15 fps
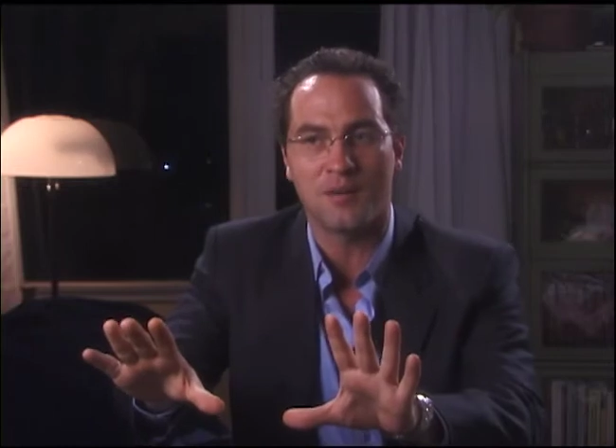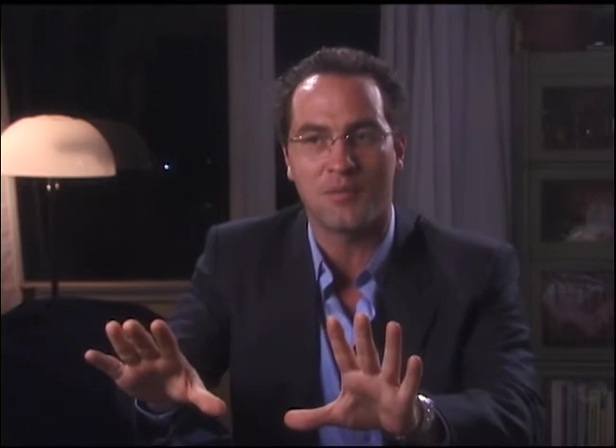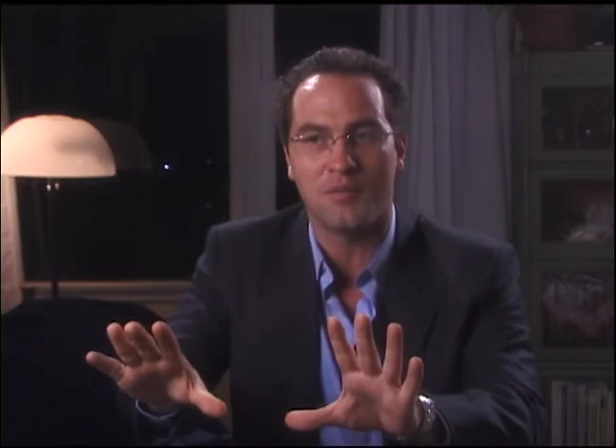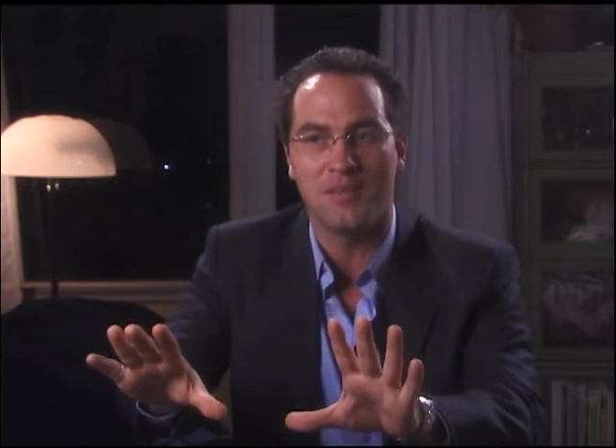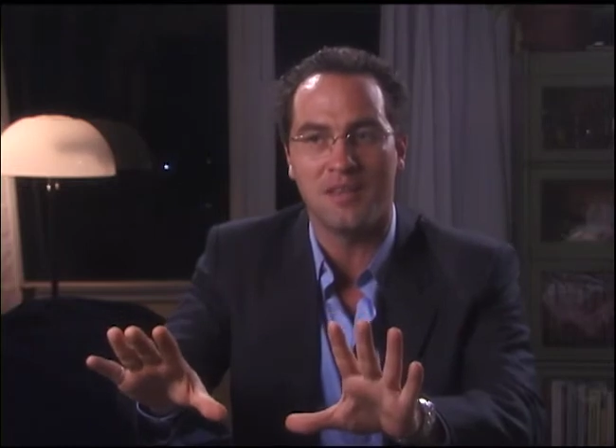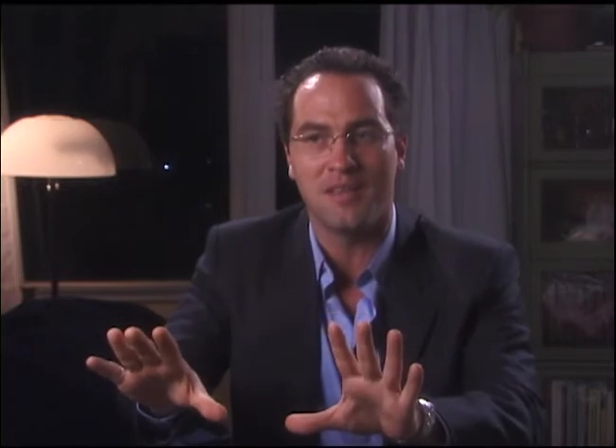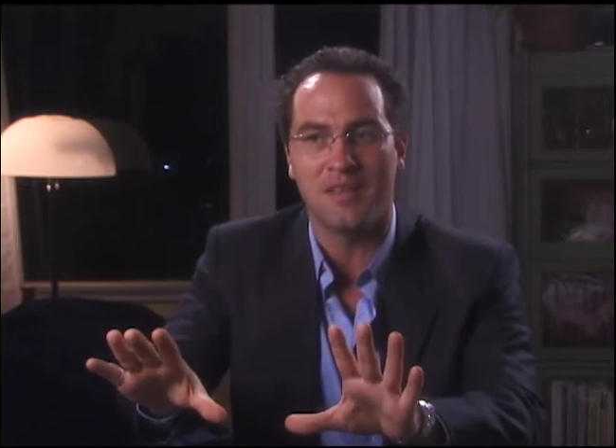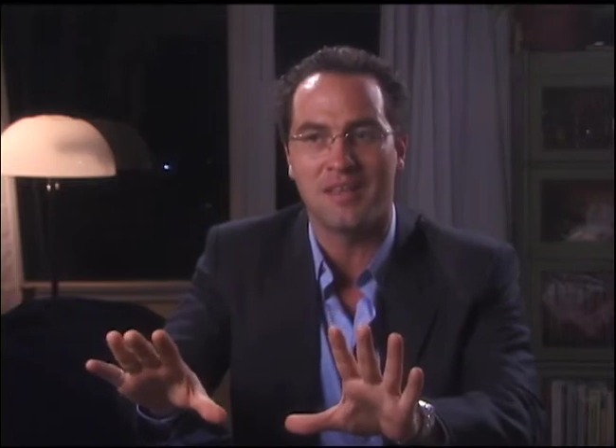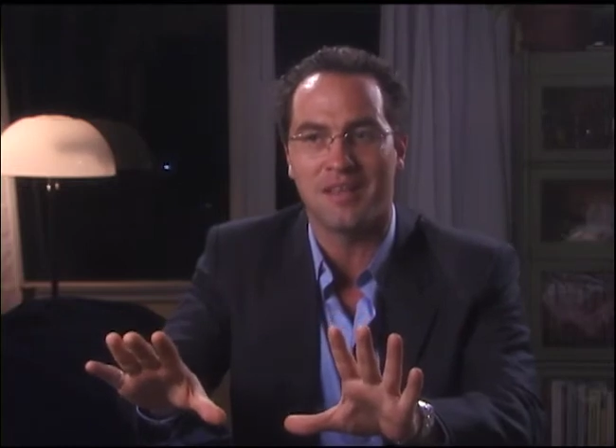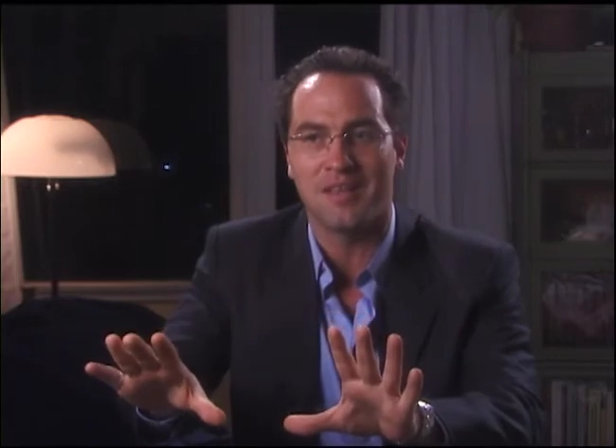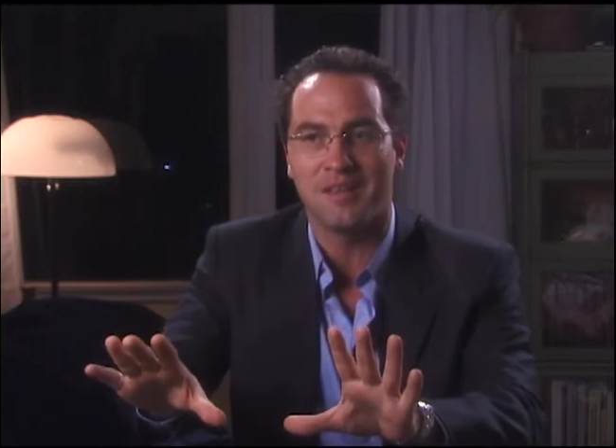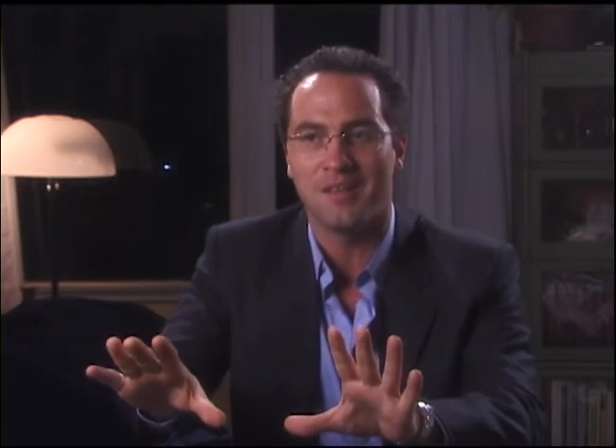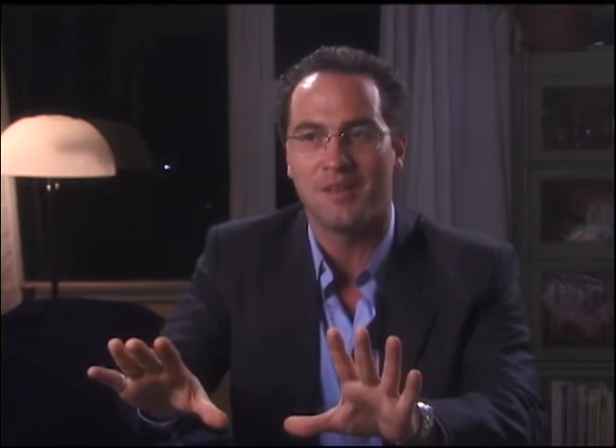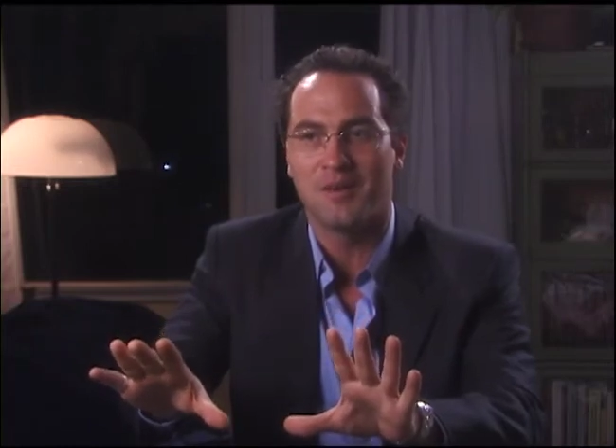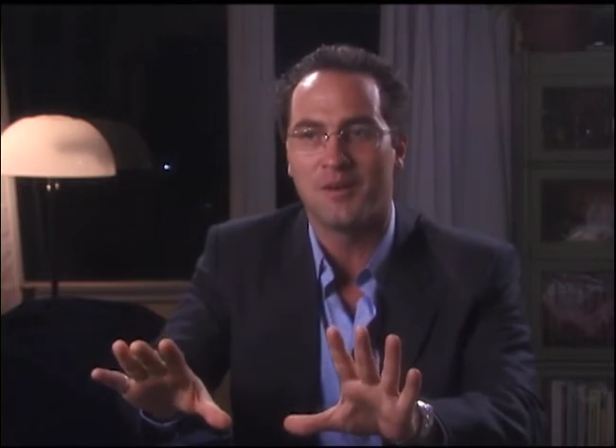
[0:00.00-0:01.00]
thing
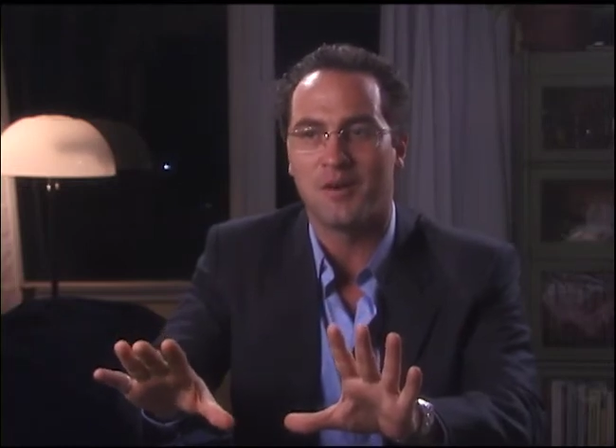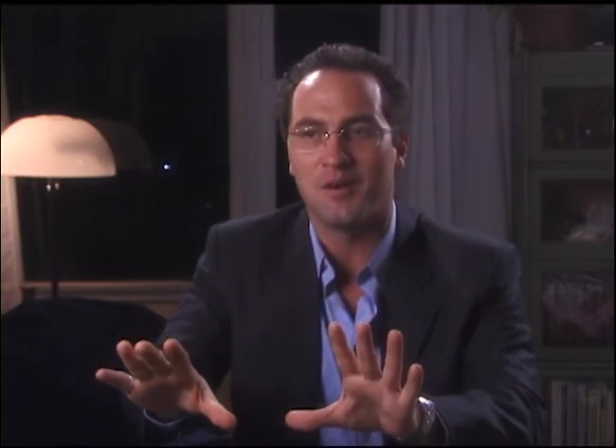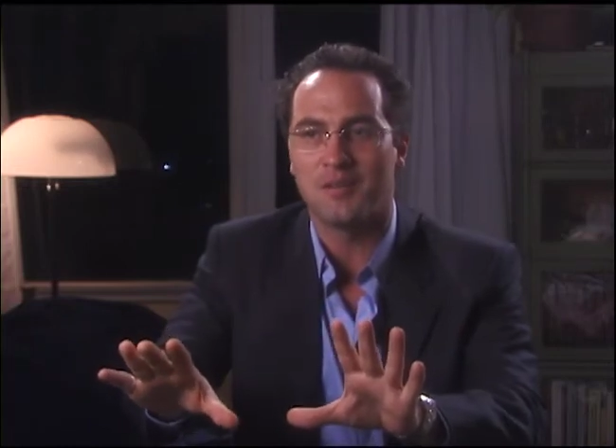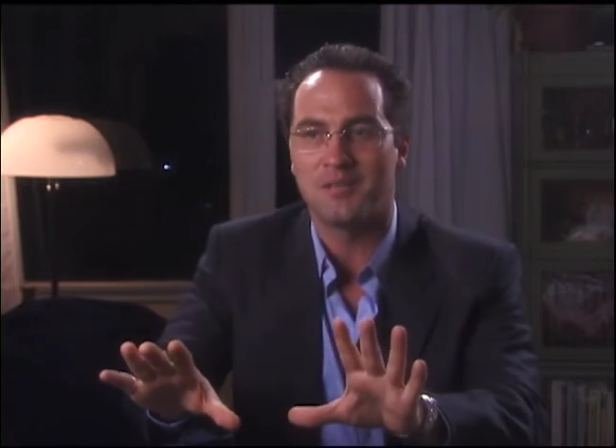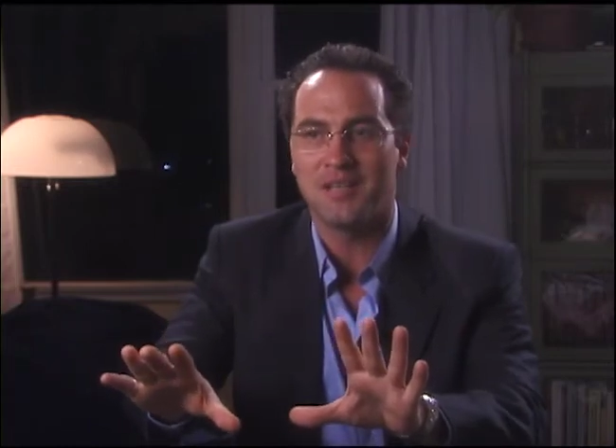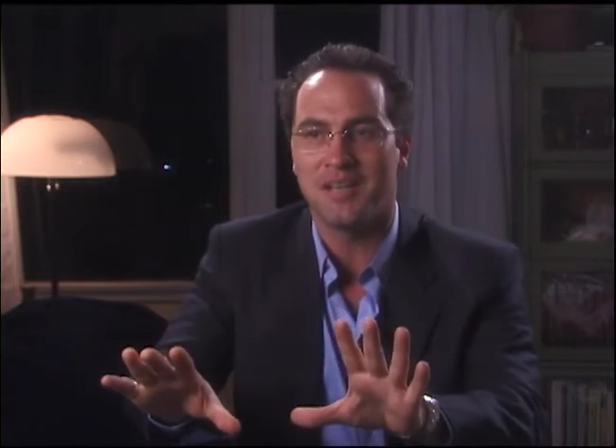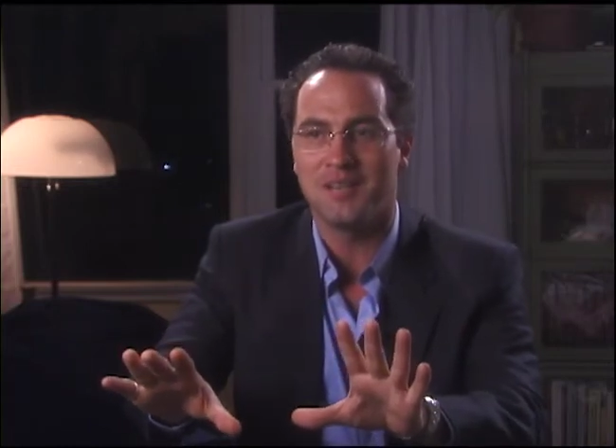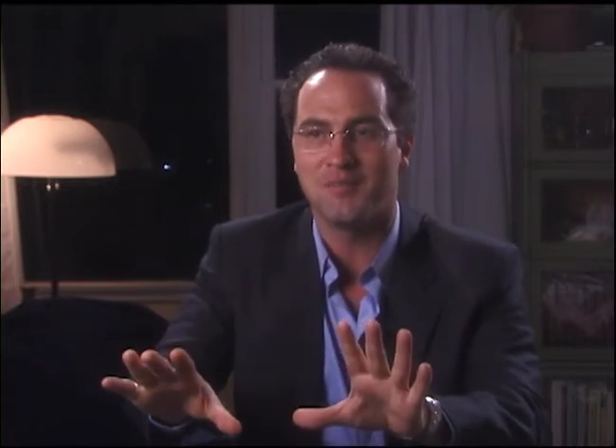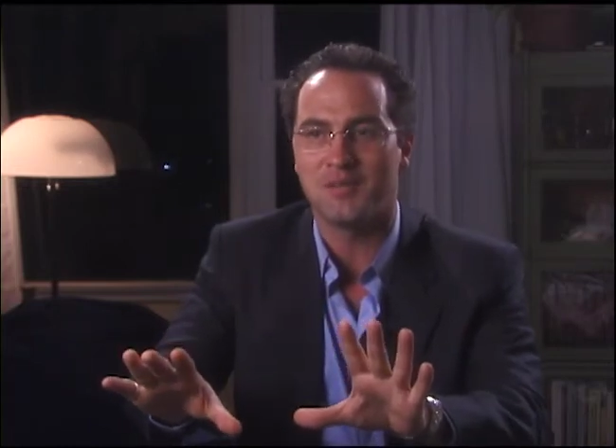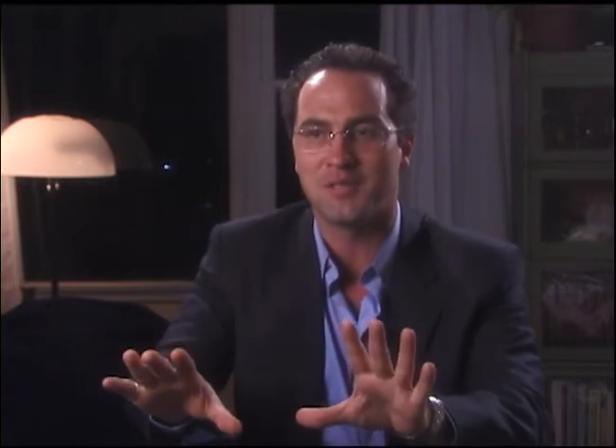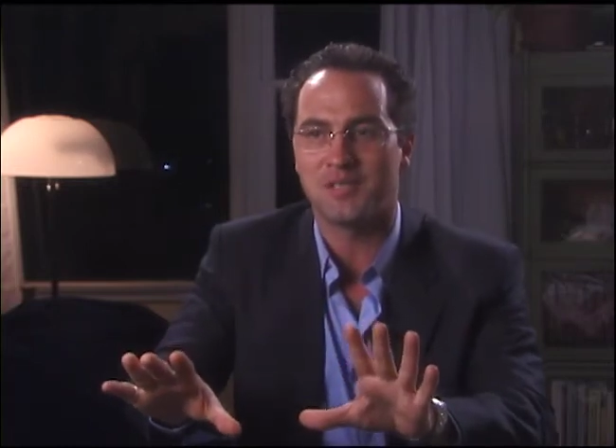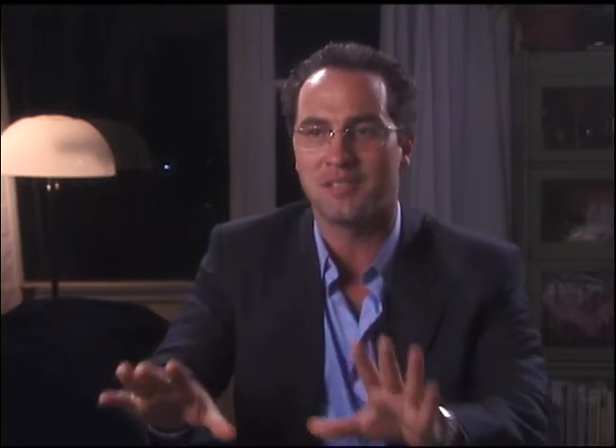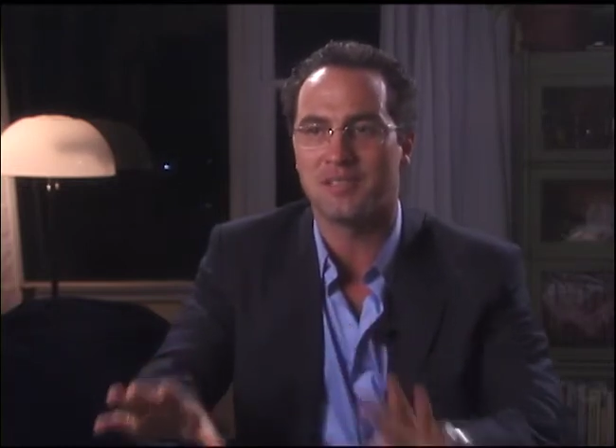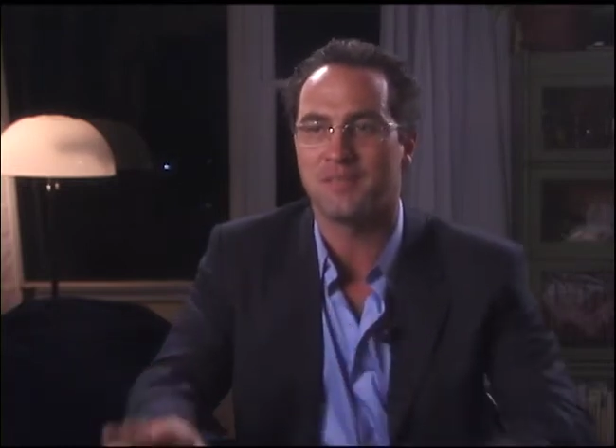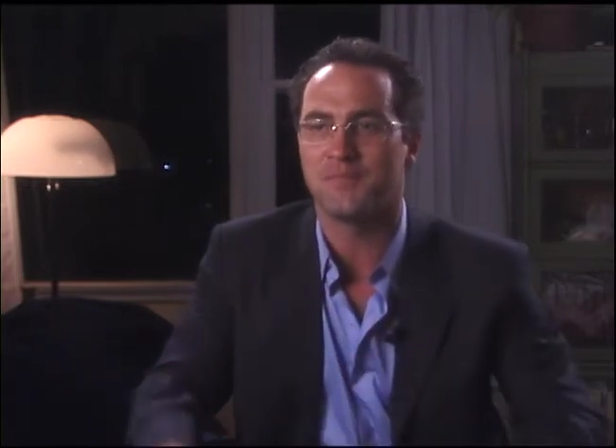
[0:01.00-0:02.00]
on television